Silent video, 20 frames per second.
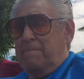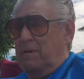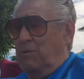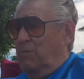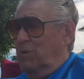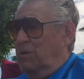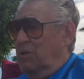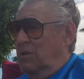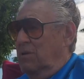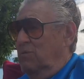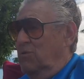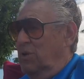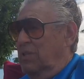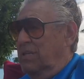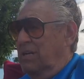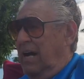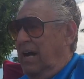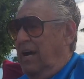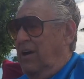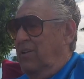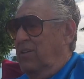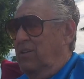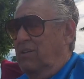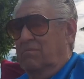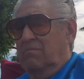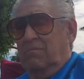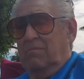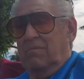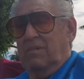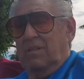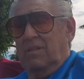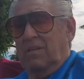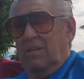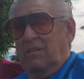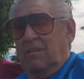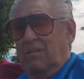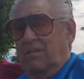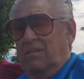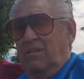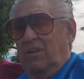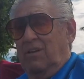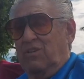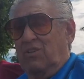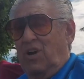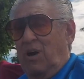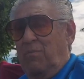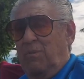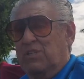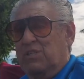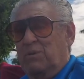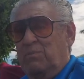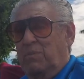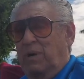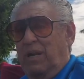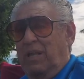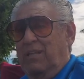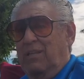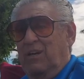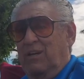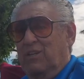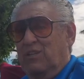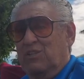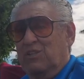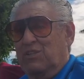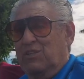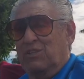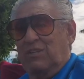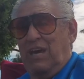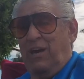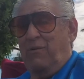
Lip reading: But when you're retired, your time isn't money. You can take